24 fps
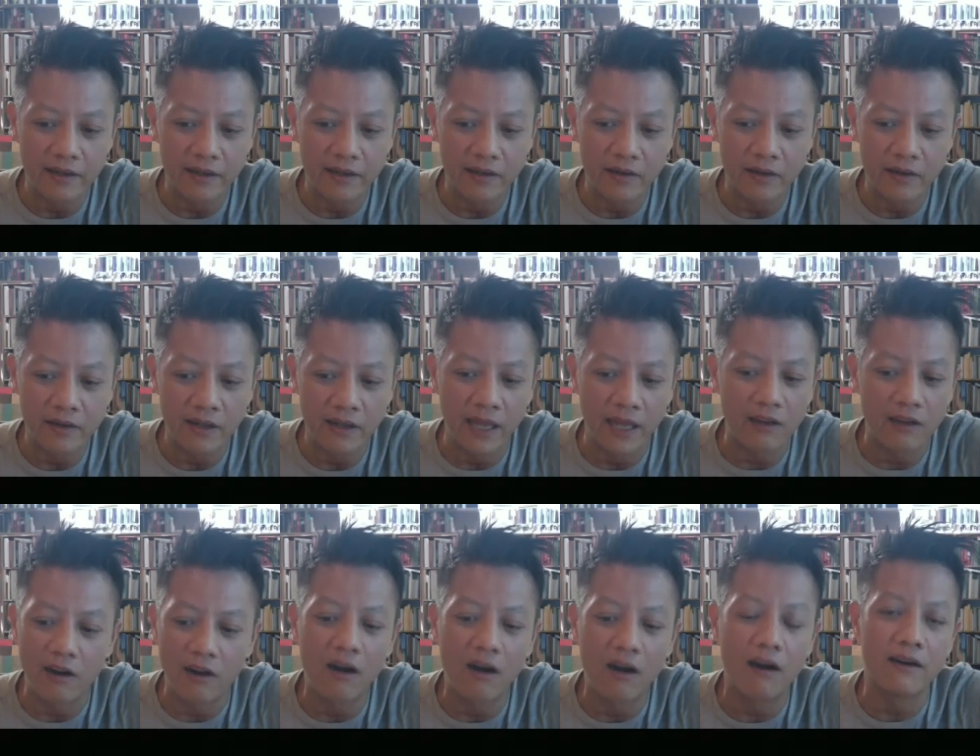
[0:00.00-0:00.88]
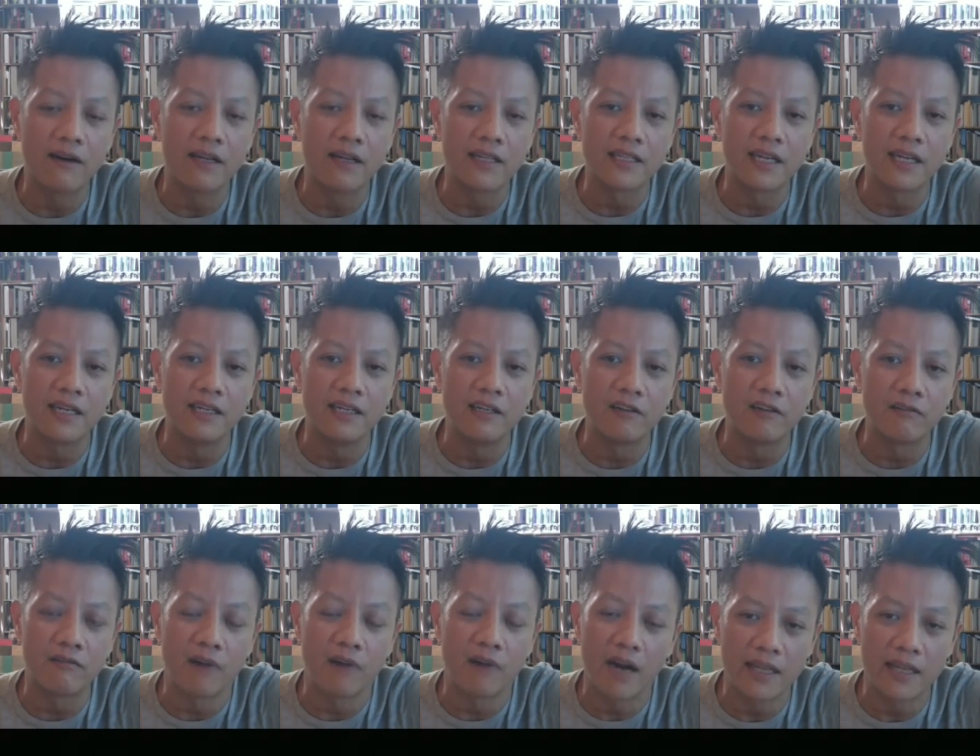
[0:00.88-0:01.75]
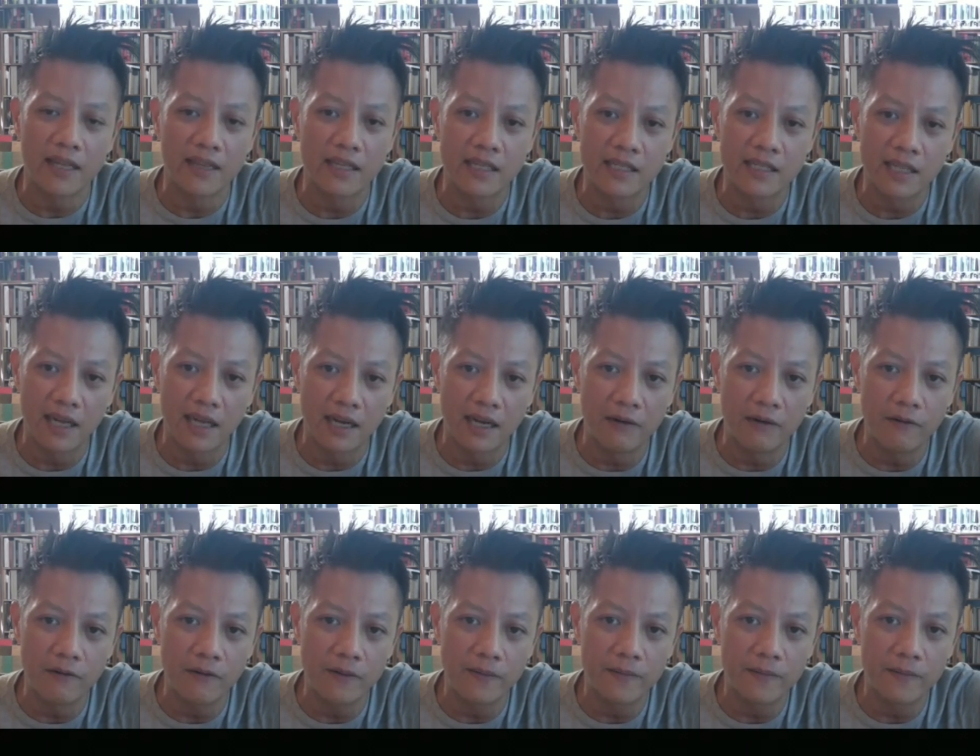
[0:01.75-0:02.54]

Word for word: like all artists, I need to ride this out.